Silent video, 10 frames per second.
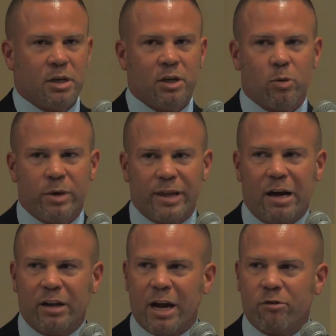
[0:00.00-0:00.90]

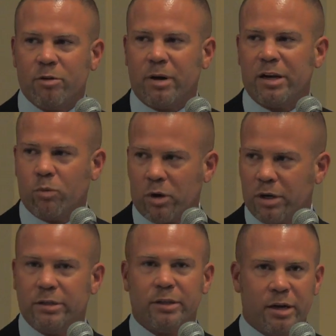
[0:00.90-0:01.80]
without everybody
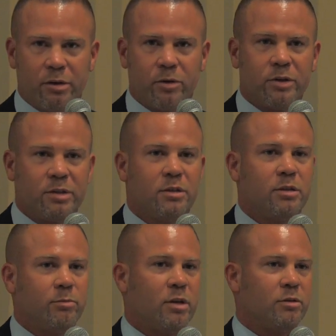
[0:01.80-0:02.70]
working together, the
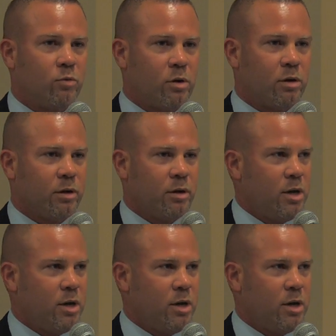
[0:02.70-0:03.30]
system doesn't work.